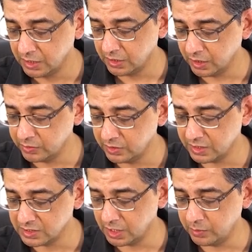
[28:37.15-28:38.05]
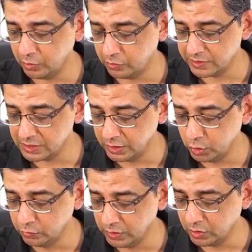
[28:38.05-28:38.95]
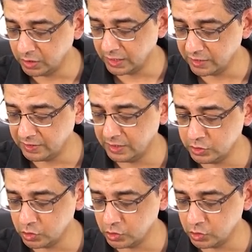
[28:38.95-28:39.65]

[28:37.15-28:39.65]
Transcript: Now in the exam, obviously you will not have any